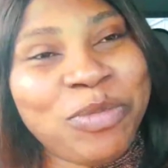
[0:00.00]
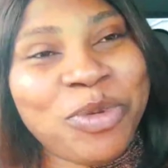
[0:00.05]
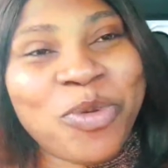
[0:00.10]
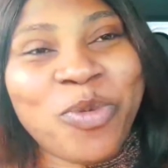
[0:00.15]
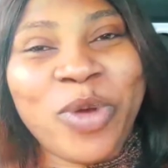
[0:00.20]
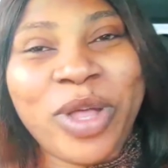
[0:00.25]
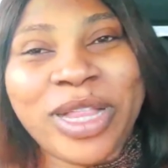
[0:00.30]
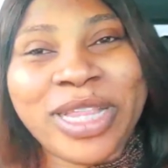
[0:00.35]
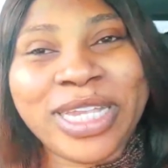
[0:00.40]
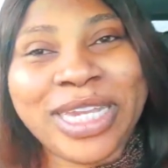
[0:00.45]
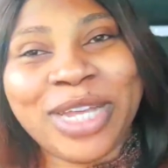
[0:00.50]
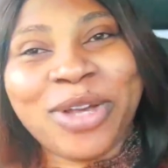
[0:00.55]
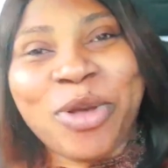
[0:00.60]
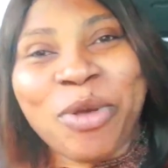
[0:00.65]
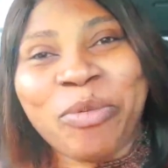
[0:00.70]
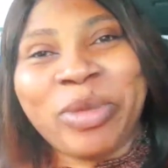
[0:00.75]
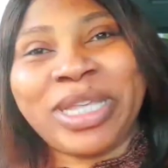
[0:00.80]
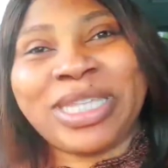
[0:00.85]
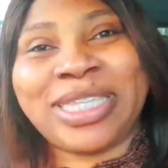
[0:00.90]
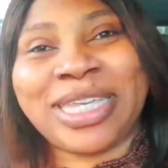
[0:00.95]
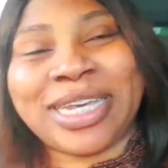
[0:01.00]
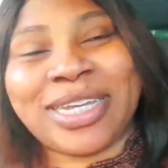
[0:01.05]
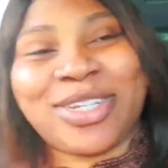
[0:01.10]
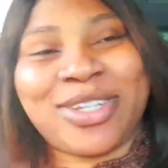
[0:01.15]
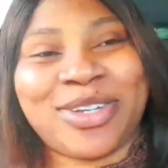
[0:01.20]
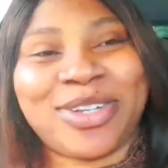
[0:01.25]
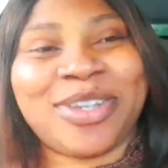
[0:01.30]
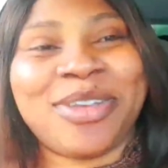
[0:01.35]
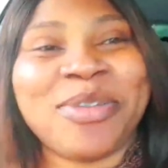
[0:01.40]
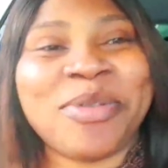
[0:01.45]
me well in the comment
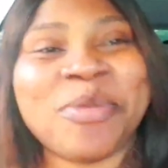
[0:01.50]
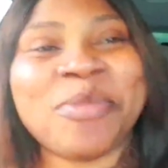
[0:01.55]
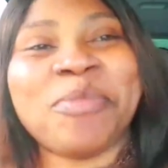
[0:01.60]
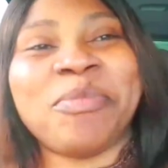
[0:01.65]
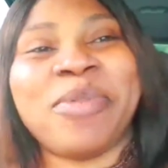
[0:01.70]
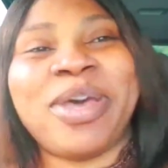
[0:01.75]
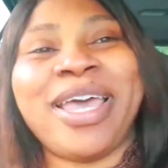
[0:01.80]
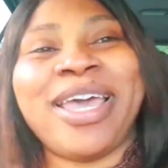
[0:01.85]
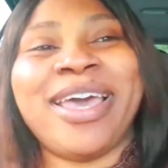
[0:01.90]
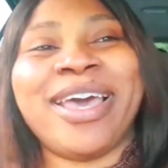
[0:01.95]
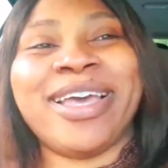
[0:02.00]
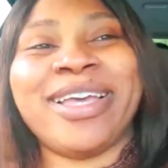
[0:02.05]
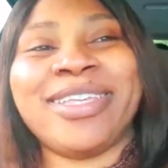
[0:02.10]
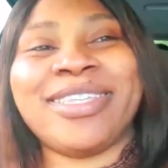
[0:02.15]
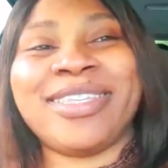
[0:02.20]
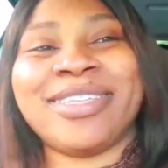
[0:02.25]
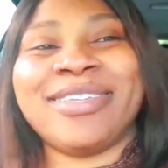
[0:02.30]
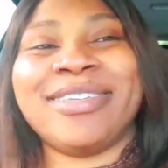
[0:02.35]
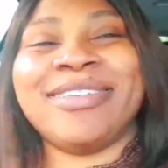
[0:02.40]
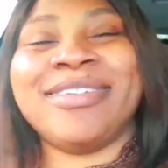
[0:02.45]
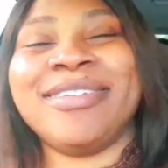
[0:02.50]
section. Bye guys.